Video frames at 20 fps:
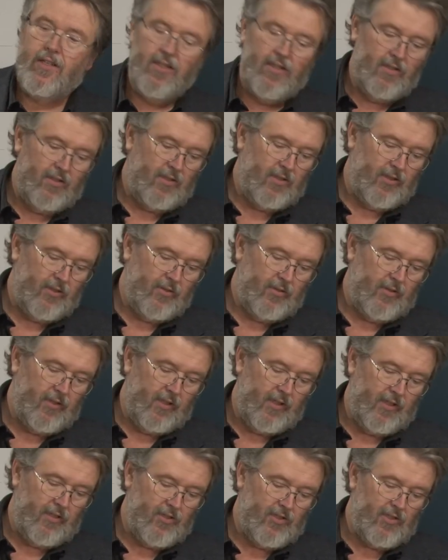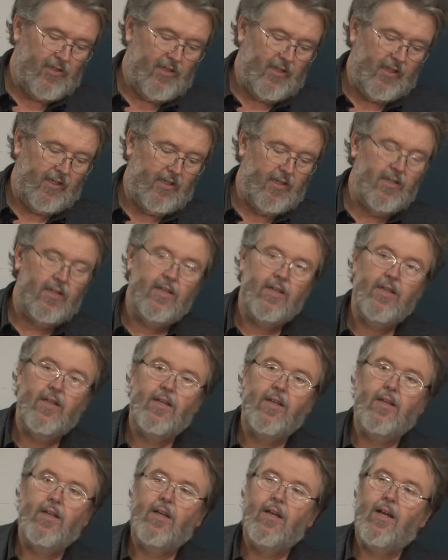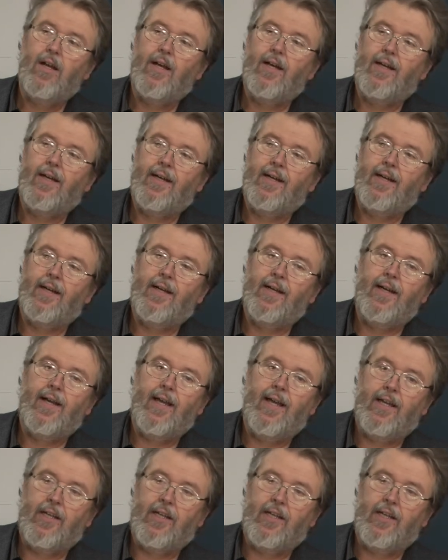can include things like uh,